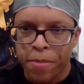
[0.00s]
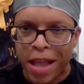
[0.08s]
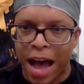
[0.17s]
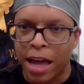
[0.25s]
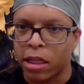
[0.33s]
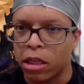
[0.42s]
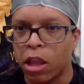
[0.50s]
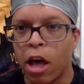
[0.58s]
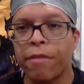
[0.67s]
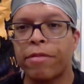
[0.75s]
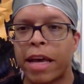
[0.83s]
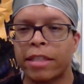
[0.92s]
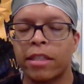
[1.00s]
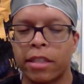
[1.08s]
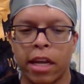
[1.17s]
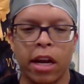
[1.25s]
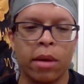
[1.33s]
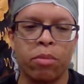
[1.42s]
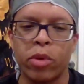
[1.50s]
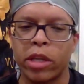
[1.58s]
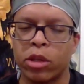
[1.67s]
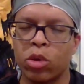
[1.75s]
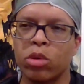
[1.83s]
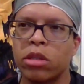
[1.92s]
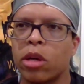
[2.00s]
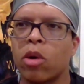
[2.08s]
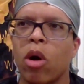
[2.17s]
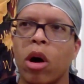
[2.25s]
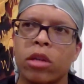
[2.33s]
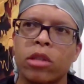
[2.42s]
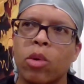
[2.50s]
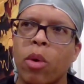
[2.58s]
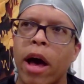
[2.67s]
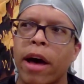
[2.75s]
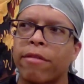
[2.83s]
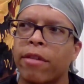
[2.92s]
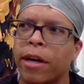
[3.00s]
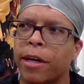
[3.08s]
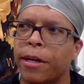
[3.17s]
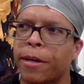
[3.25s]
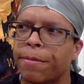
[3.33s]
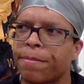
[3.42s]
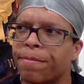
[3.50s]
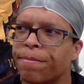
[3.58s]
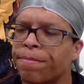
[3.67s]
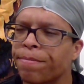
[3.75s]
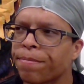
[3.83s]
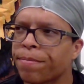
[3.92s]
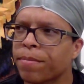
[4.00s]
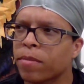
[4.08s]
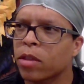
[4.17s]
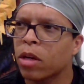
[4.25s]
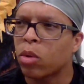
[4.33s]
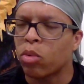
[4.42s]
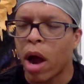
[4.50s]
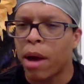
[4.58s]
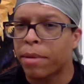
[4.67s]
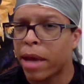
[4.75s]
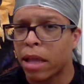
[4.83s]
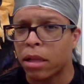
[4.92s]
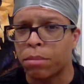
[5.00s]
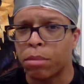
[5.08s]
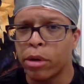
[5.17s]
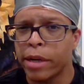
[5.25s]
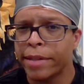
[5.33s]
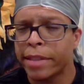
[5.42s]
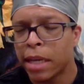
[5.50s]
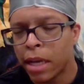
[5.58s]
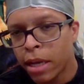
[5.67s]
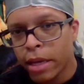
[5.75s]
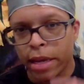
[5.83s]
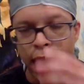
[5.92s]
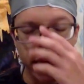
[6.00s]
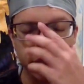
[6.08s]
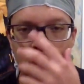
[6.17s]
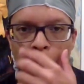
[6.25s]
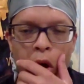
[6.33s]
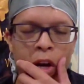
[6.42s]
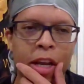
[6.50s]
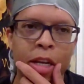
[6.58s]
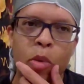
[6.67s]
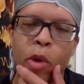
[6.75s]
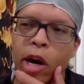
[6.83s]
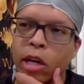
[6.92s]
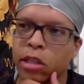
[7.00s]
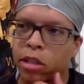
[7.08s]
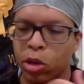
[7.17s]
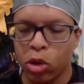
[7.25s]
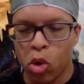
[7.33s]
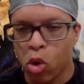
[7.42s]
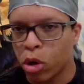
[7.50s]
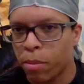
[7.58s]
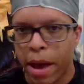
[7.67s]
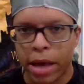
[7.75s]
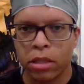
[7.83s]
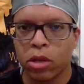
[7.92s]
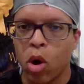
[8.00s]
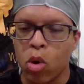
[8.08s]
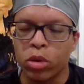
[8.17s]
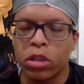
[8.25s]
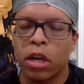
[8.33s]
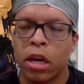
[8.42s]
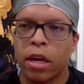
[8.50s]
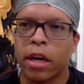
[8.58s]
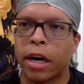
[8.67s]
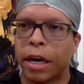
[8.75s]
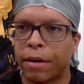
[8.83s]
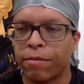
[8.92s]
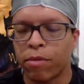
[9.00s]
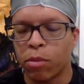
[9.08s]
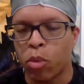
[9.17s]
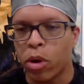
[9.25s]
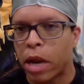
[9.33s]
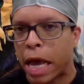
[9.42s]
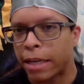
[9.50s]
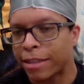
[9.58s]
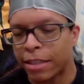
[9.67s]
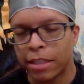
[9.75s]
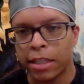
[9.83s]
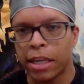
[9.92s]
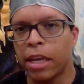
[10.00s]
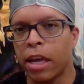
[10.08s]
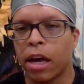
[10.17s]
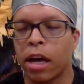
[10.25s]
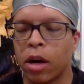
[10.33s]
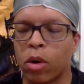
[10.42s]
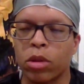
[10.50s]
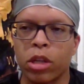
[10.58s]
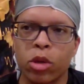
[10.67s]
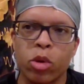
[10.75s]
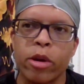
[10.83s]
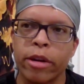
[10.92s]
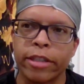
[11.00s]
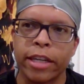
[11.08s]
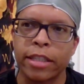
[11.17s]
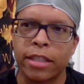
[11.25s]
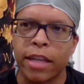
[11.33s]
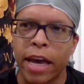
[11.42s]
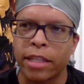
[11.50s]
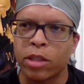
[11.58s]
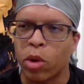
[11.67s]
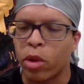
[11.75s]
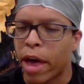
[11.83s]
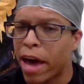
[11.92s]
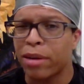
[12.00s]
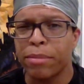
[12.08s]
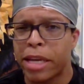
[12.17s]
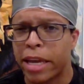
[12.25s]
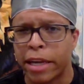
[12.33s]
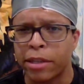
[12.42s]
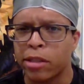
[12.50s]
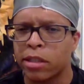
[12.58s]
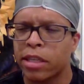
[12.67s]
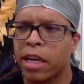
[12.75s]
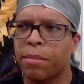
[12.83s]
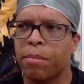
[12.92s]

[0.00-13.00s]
I love that setup. We do still also have Rob Calabrese. He hasn't gone anywhere, still the quarterback's coach, from what I can see on the New York Jets site, so that'll be interesting.